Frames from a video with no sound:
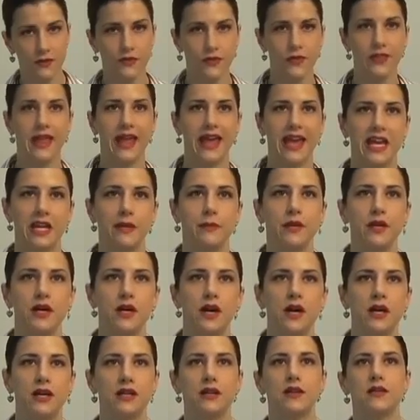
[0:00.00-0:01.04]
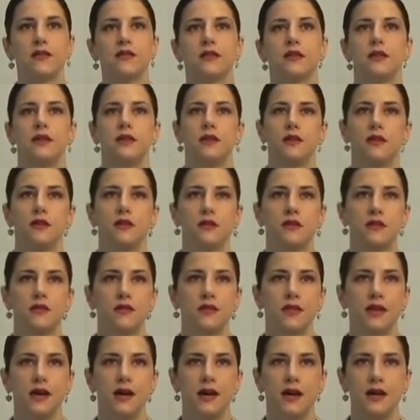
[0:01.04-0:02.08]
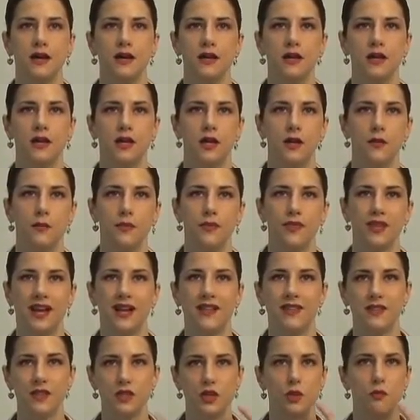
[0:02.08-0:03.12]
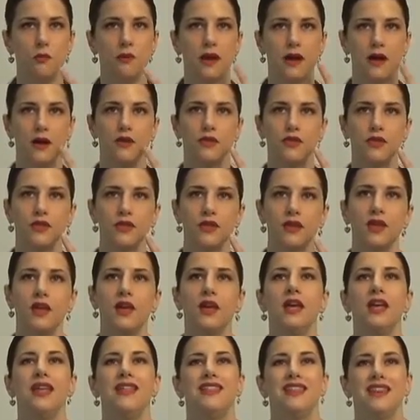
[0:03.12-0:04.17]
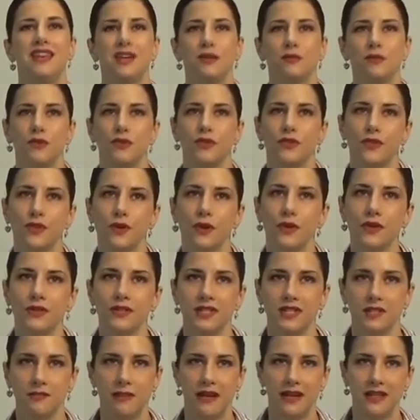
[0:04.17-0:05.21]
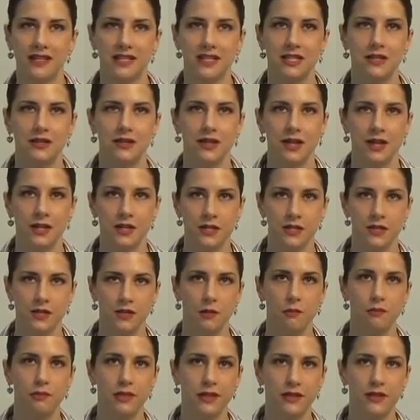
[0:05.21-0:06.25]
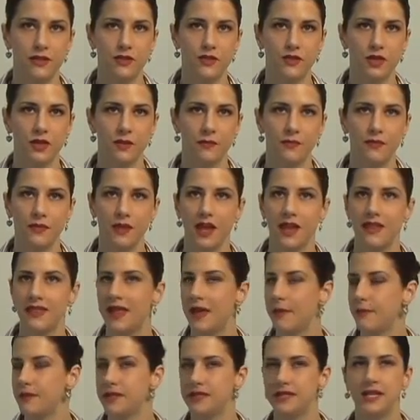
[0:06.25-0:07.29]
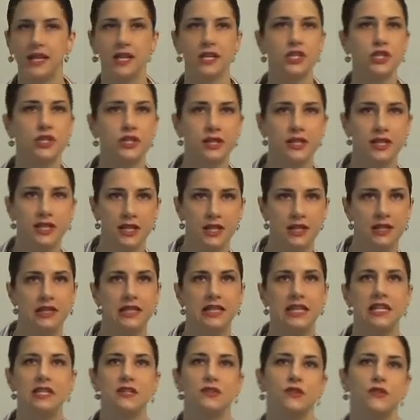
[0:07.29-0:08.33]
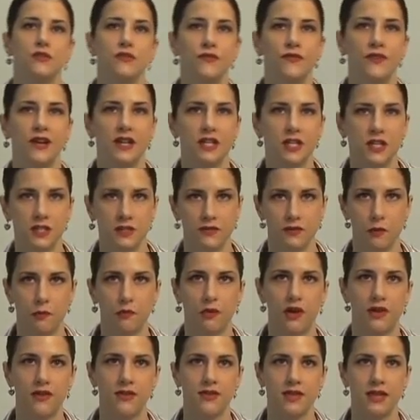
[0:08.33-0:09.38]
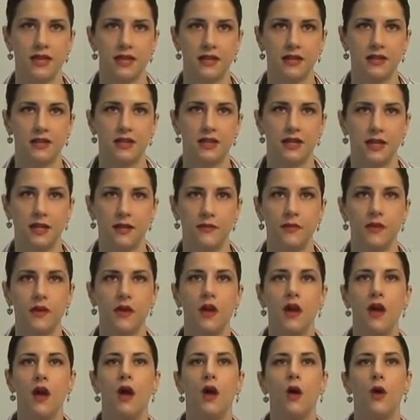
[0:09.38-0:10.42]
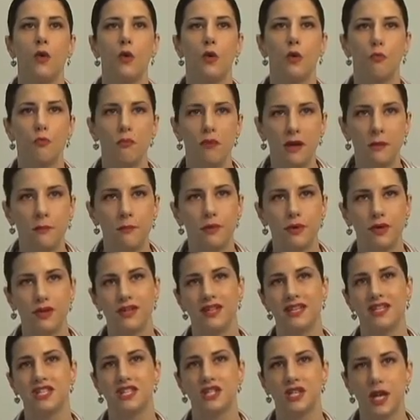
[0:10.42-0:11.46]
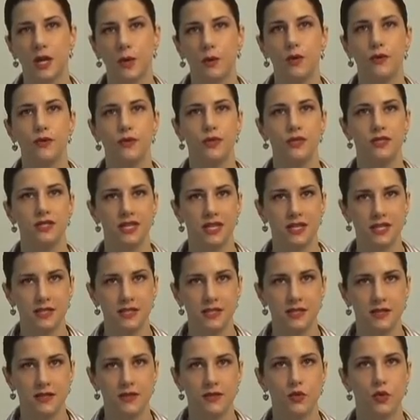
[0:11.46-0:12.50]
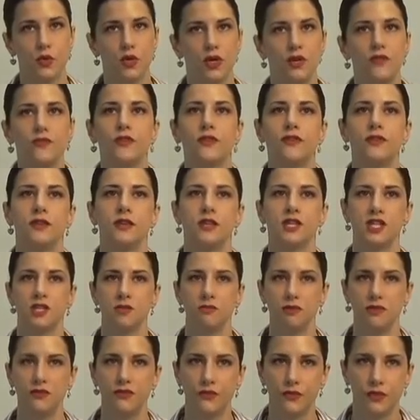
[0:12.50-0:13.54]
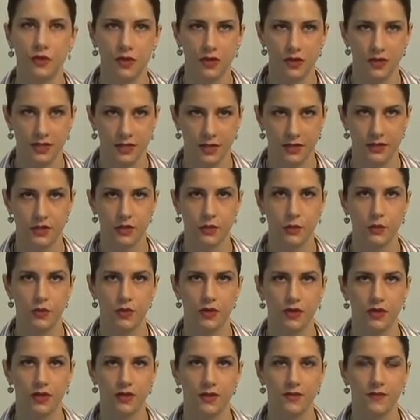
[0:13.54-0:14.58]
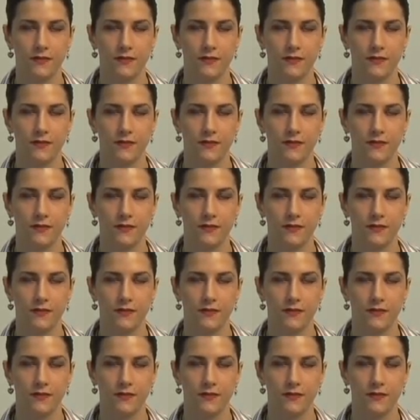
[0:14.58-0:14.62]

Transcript: for the antibiotics is that cuts in your mouth, they can result in bacteria entering your bloodstream, and that potentially can lead to an infection of your prosthetic knee. Remember to check with your dentist or your physician before your dental work.